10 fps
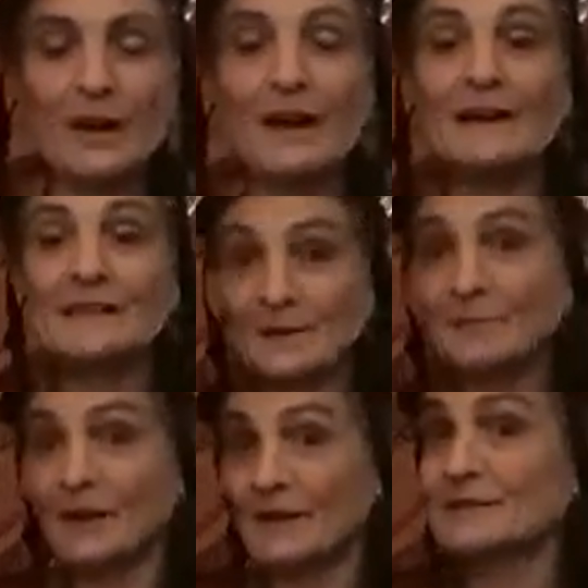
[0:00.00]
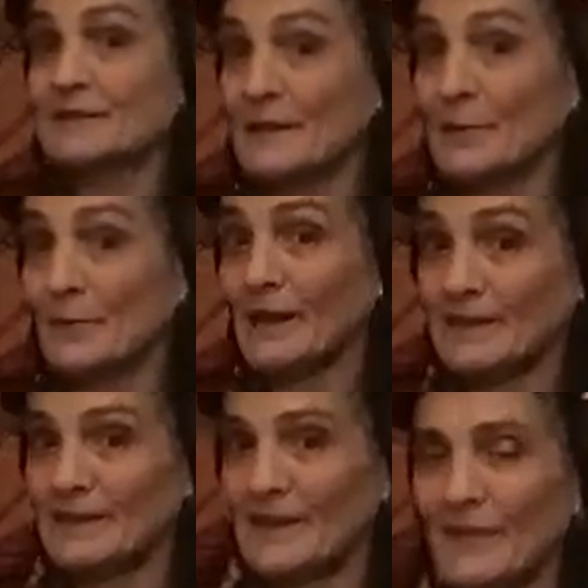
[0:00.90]
But I did meet his teammate,
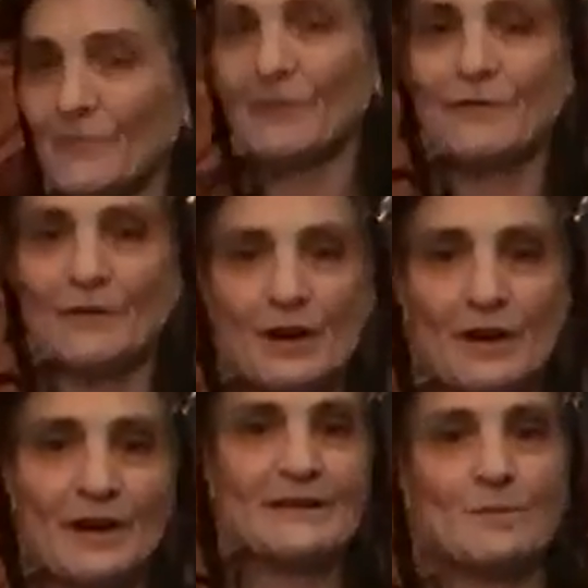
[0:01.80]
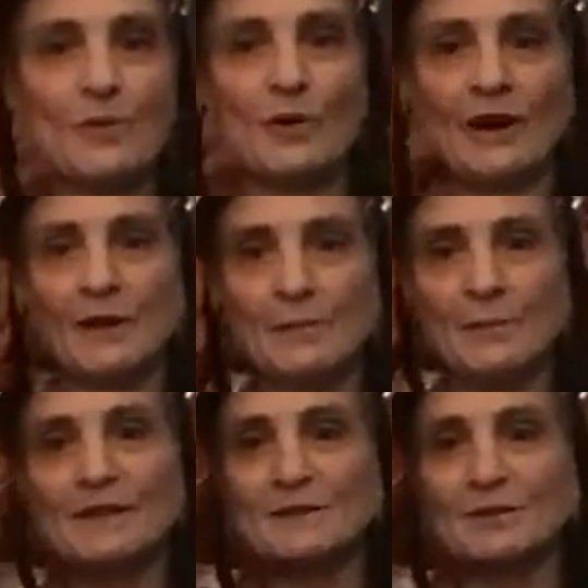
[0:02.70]
David, the very next morning at a
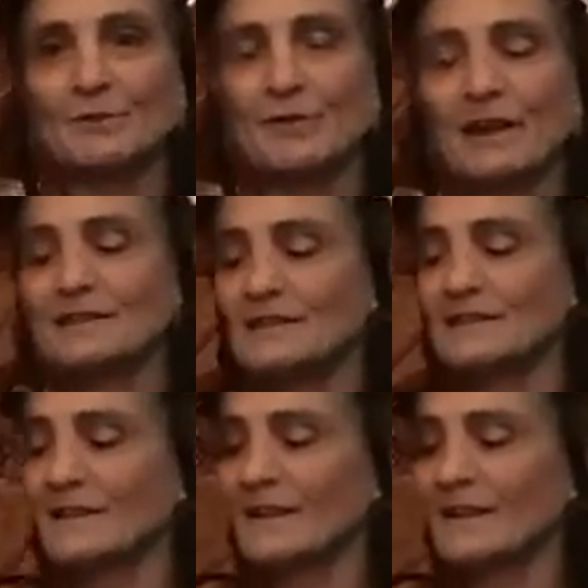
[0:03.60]
bicycle race.